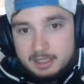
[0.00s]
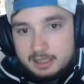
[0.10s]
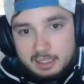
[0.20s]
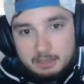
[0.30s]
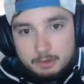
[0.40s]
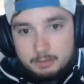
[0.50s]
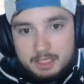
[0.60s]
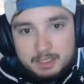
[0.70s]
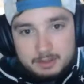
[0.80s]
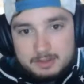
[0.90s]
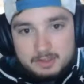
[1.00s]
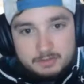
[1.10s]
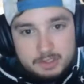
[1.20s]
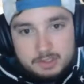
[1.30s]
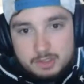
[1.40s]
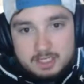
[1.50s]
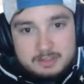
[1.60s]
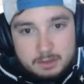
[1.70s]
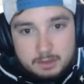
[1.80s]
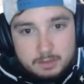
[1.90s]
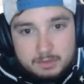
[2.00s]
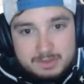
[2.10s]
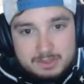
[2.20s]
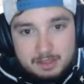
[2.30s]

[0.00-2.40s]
In the MLB, there's different strike zones.